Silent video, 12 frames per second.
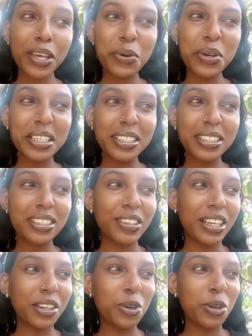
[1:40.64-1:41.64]
We didn't
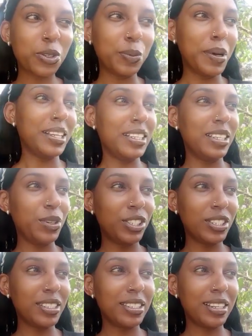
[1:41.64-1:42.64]
even go to party. We
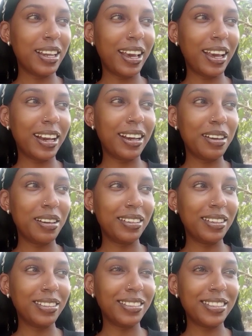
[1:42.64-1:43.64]
just like
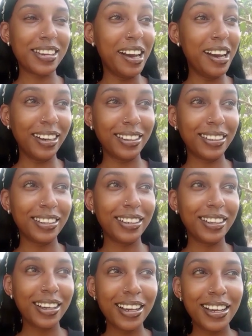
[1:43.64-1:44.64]
drank.
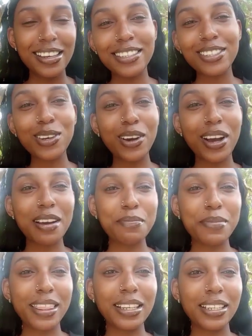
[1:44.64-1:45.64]
So
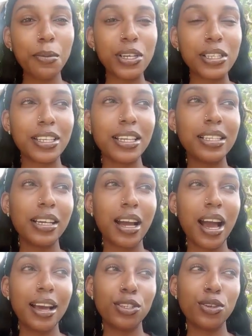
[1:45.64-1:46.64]
by the time I was getting
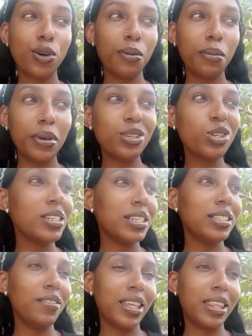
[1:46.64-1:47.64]
at home, it
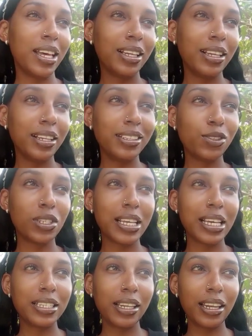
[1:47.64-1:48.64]
wasn't even that late. It was
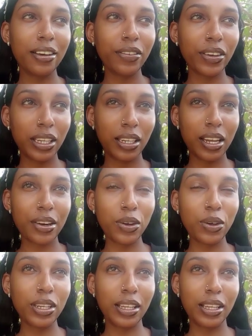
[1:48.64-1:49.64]
at 11,
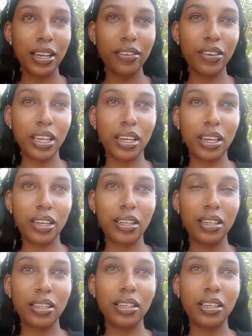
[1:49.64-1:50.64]
around 11,
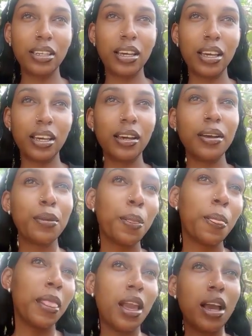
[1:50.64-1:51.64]
nini,
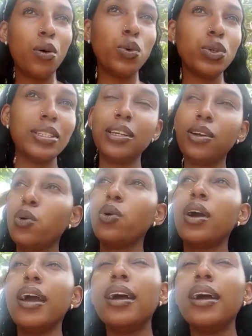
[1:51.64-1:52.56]
usiku.